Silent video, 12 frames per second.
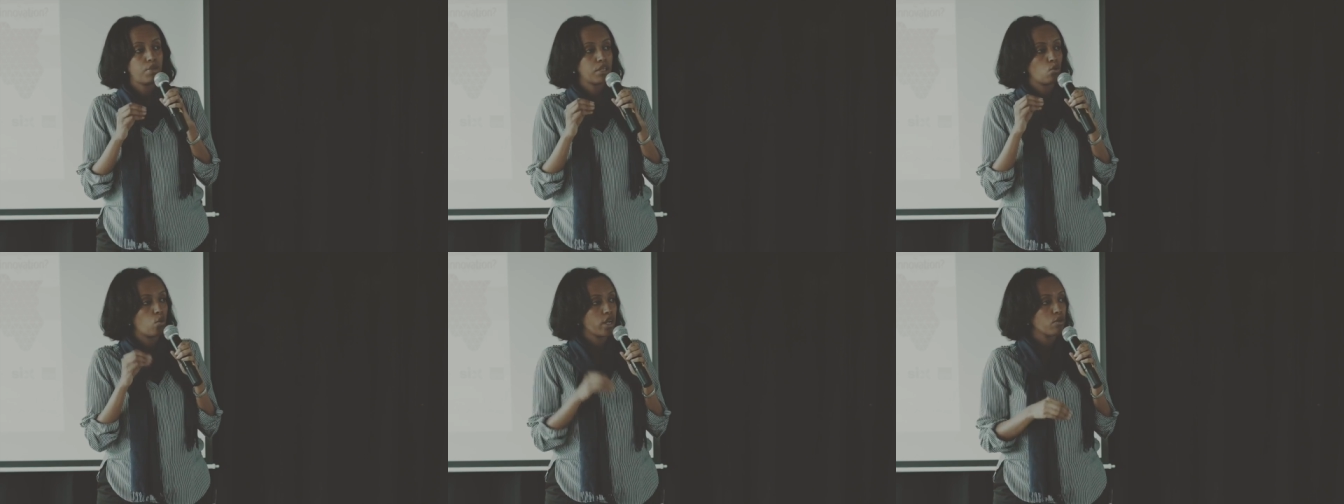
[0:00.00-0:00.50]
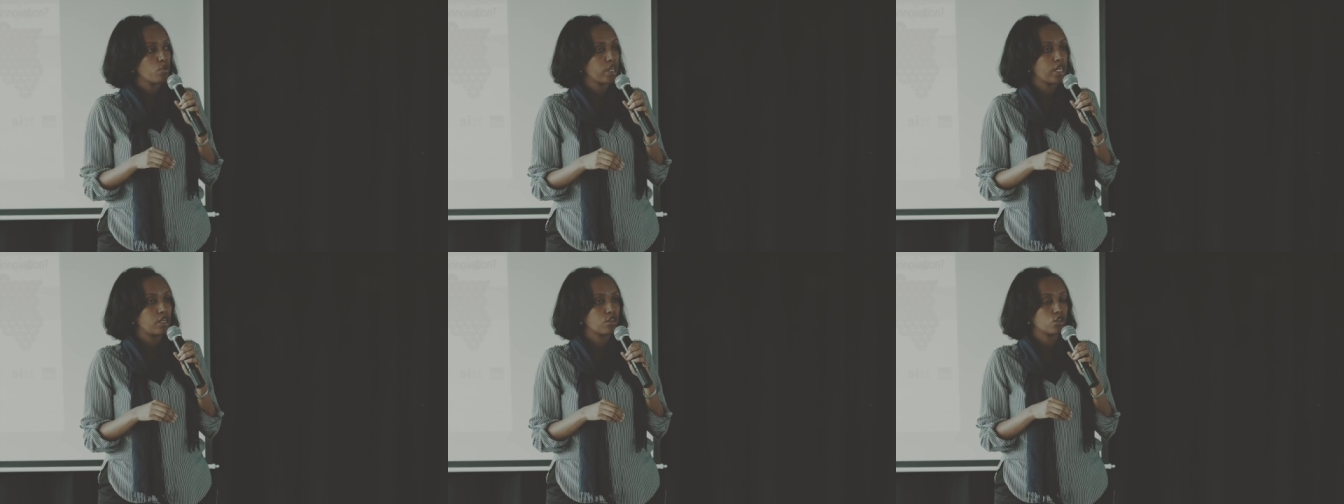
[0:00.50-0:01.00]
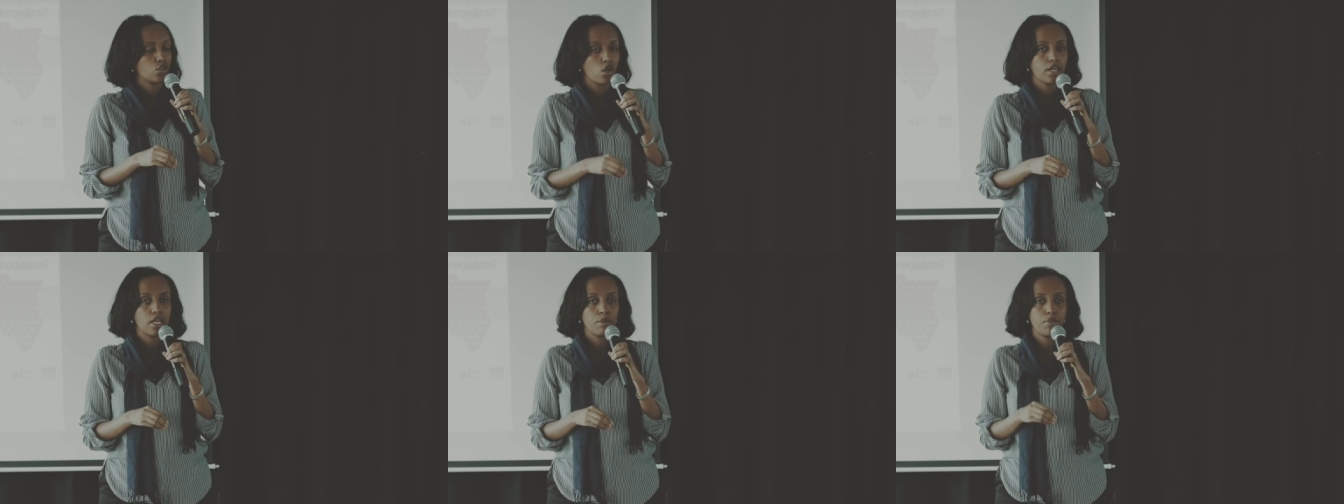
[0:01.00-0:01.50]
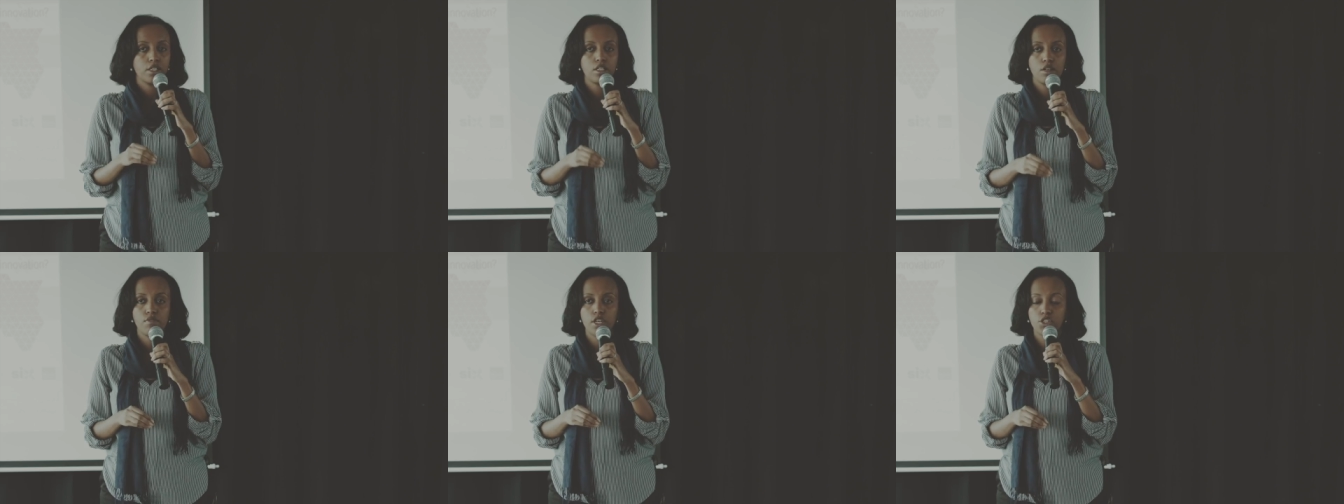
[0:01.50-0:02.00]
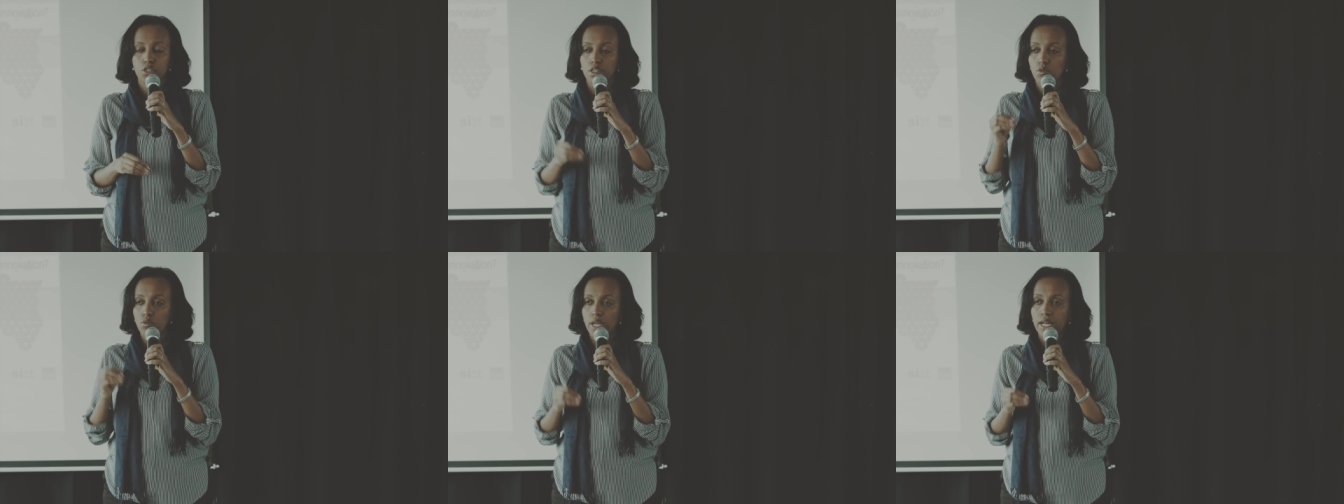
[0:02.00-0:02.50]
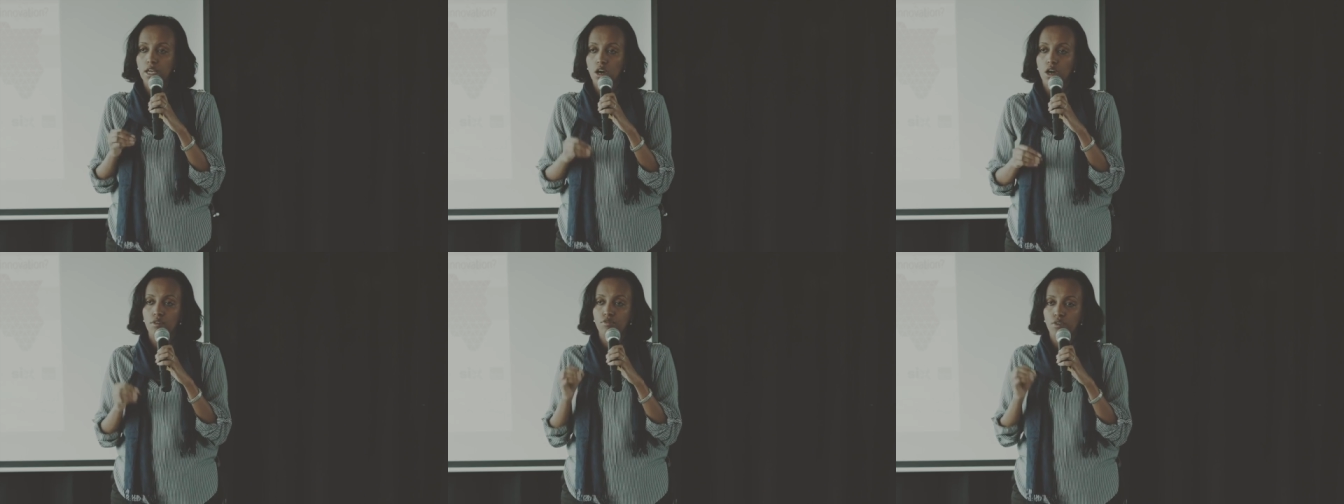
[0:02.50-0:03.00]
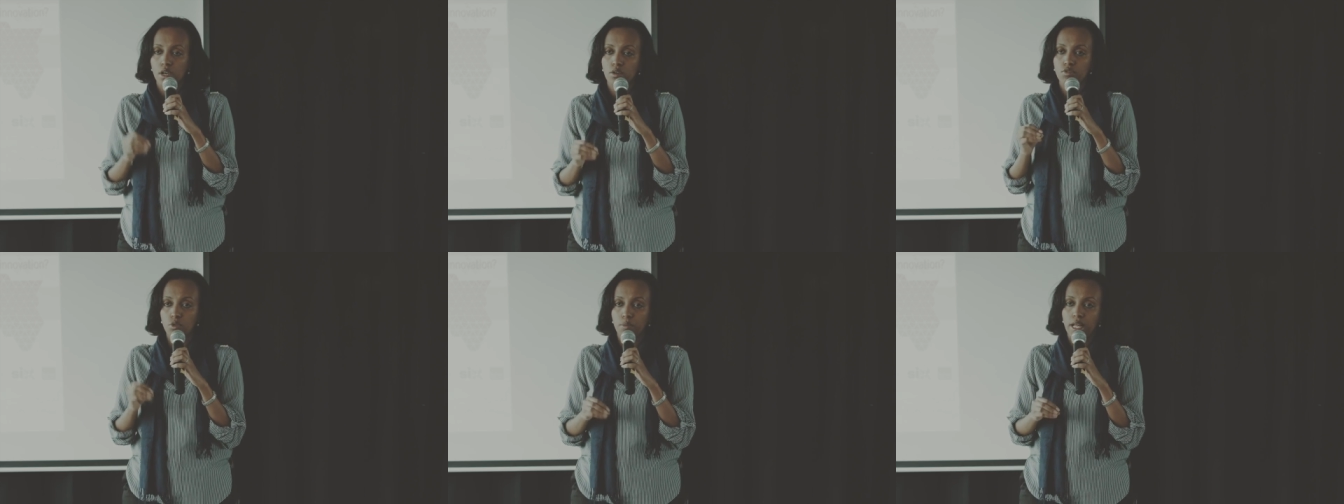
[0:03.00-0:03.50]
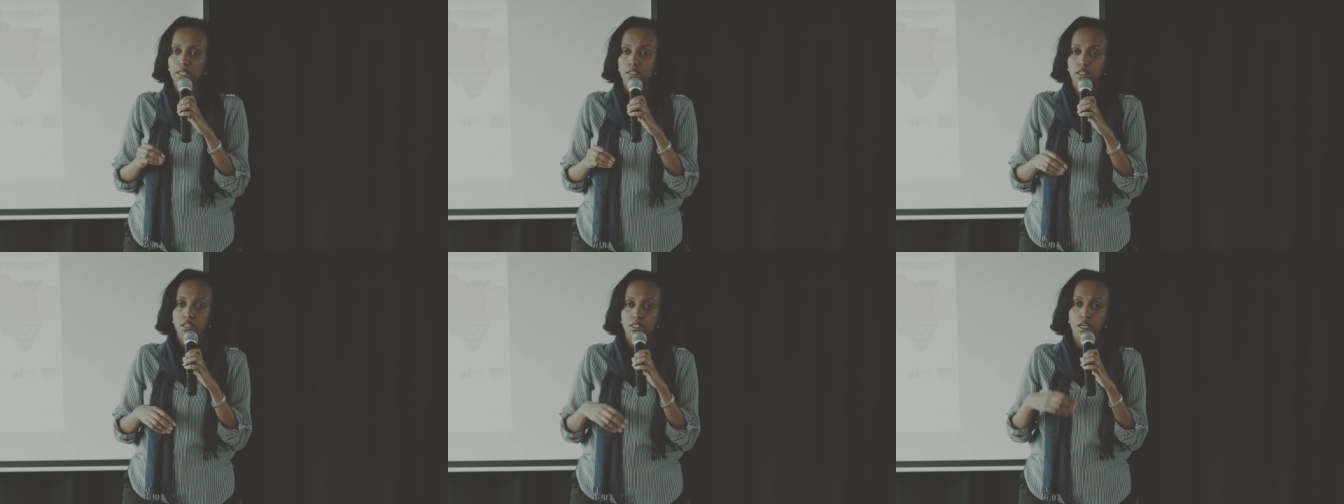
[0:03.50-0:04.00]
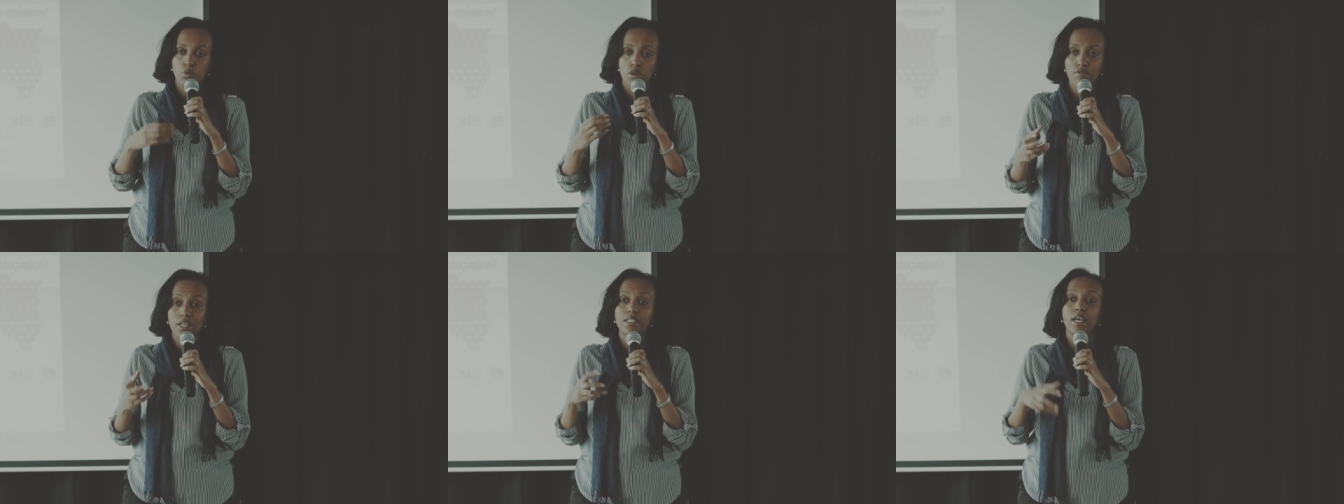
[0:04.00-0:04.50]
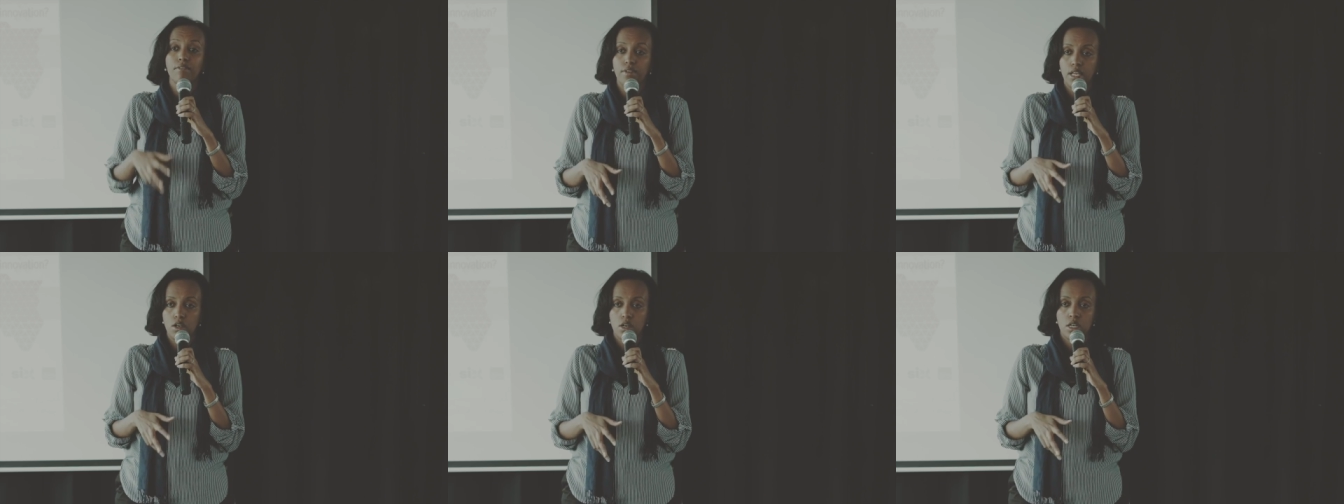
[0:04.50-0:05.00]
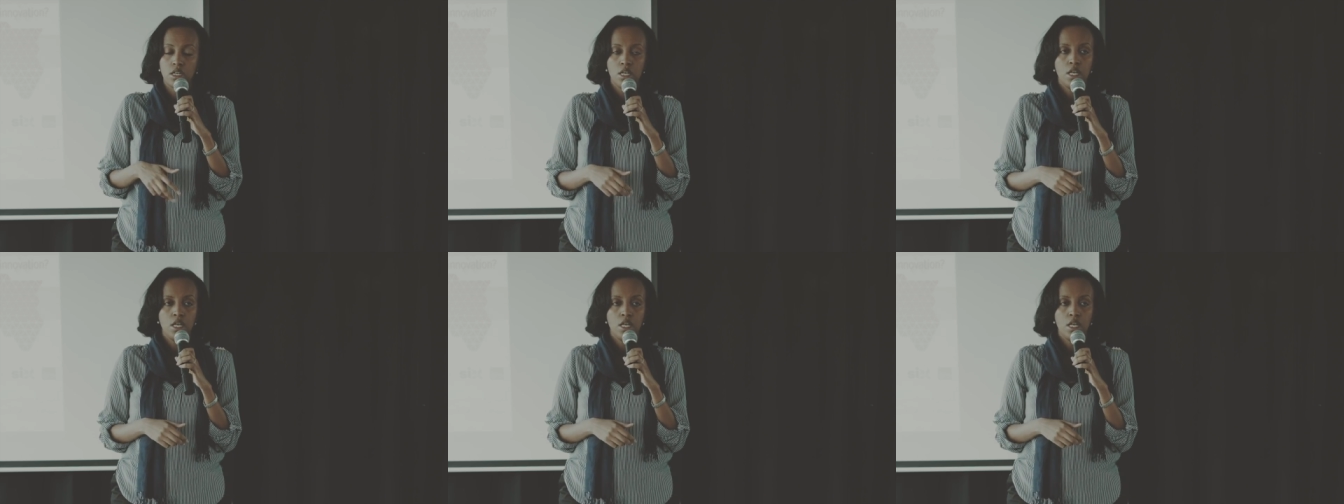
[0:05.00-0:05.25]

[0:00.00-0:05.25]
But when we are talking about innovation, there really are very few places that we invest heavily on,